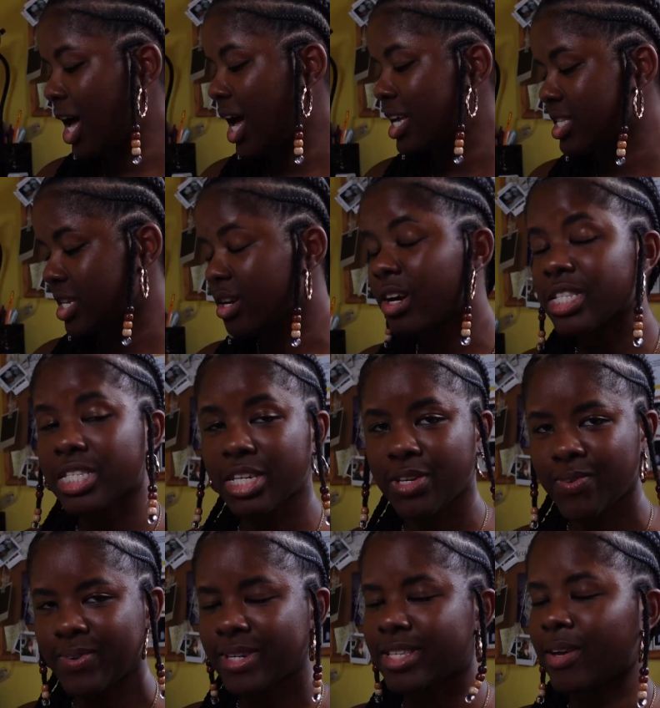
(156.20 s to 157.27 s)
As a content
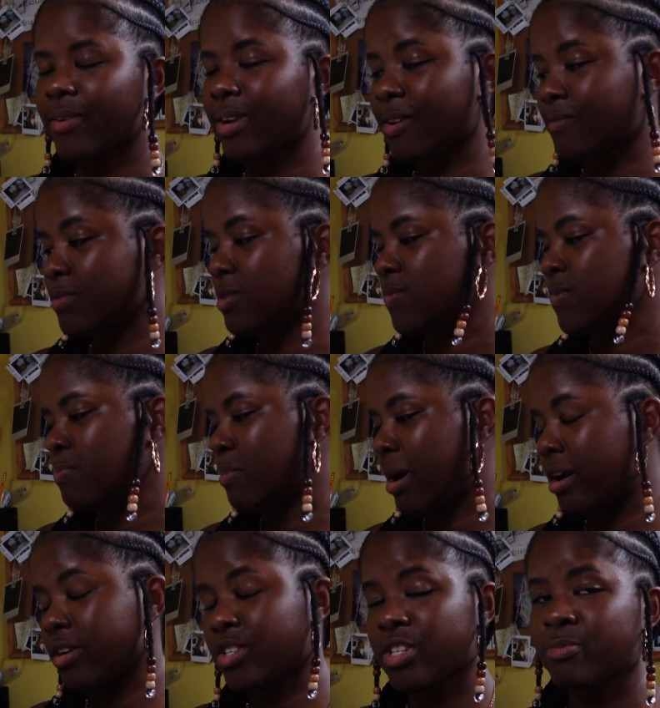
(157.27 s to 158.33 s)
creator, I'd love to do
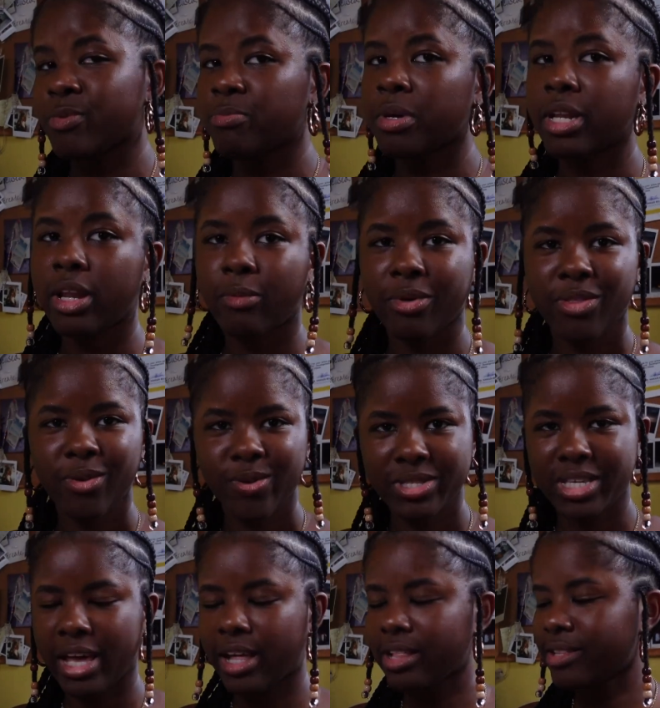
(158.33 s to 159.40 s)
partnerships mainly with
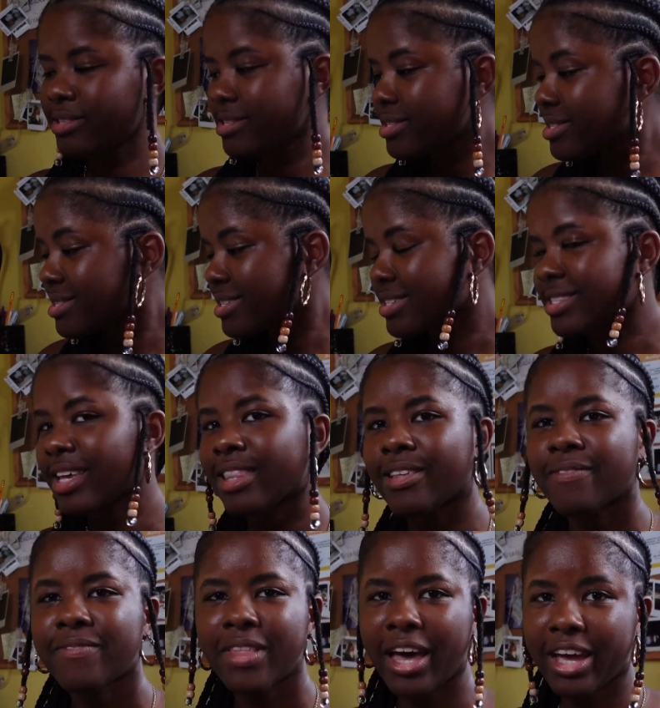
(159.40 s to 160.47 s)
hotels because I
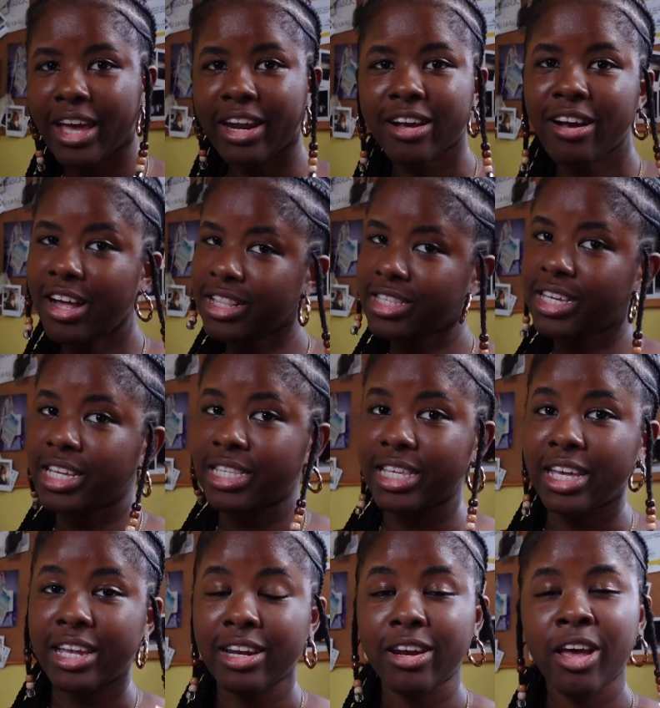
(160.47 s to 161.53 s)
love that kind of content,
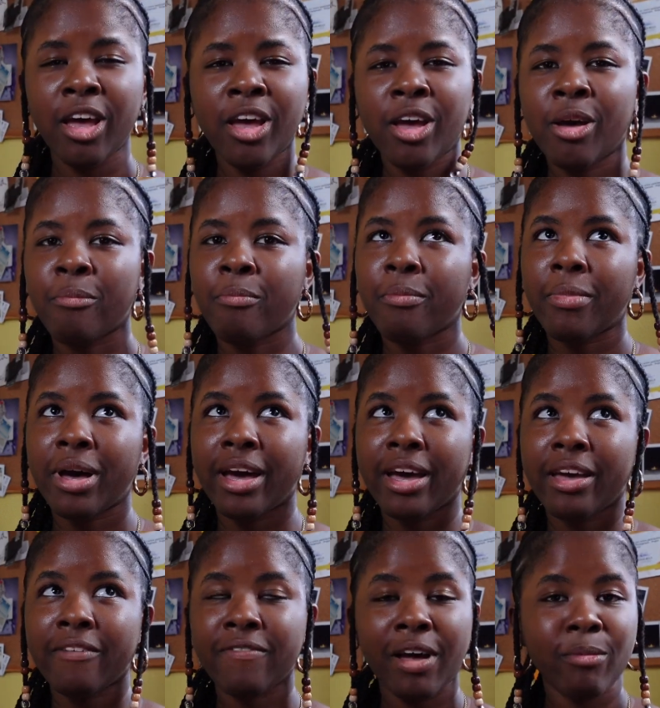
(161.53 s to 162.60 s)
and
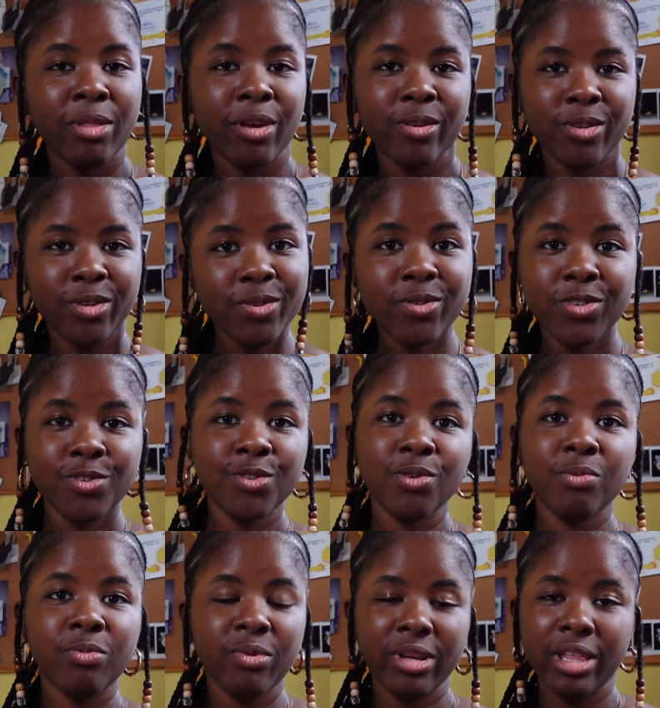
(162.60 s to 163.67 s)
my family on
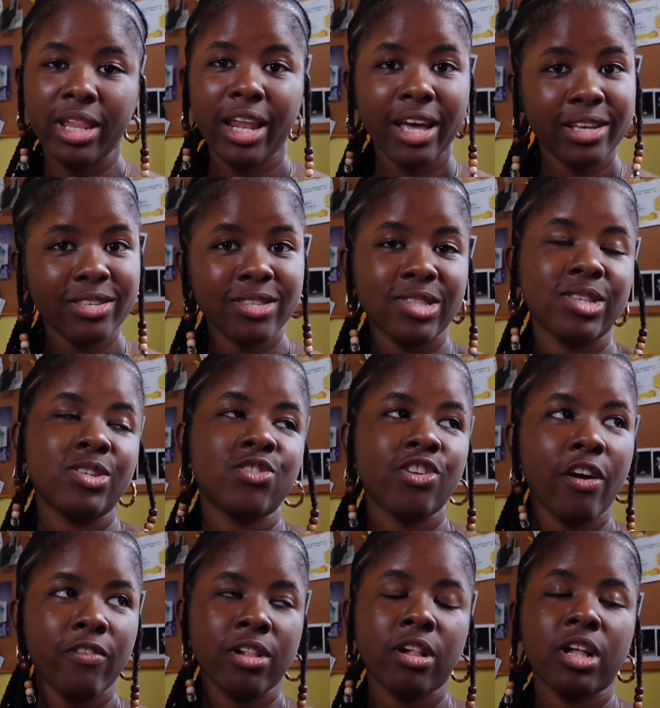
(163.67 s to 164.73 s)
YouTube really likes the
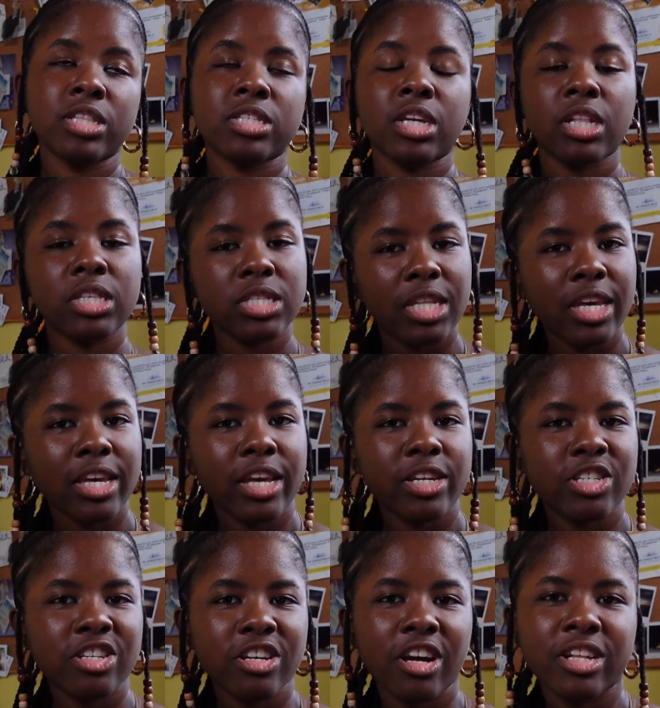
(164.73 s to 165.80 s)
travel content,
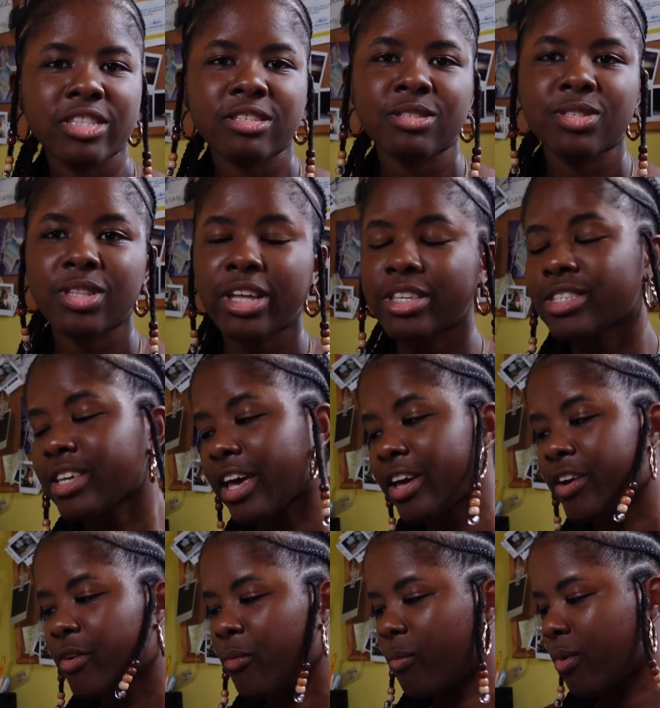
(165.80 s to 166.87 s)
staycation content, so that's
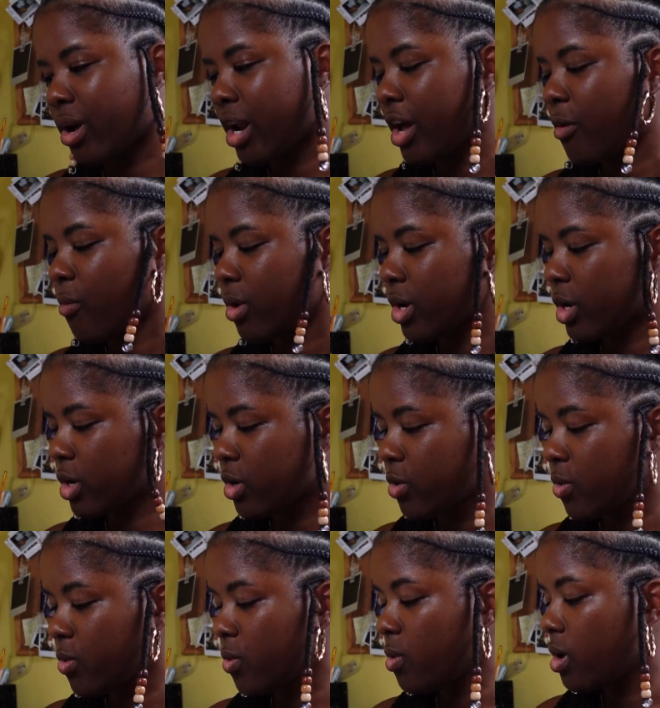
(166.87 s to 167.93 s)
kind of what I want to
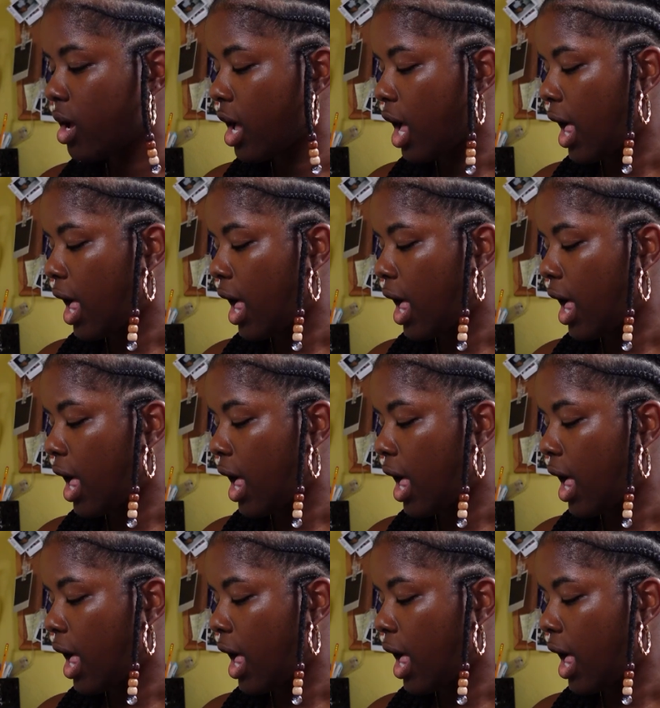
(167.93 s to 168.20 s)
do.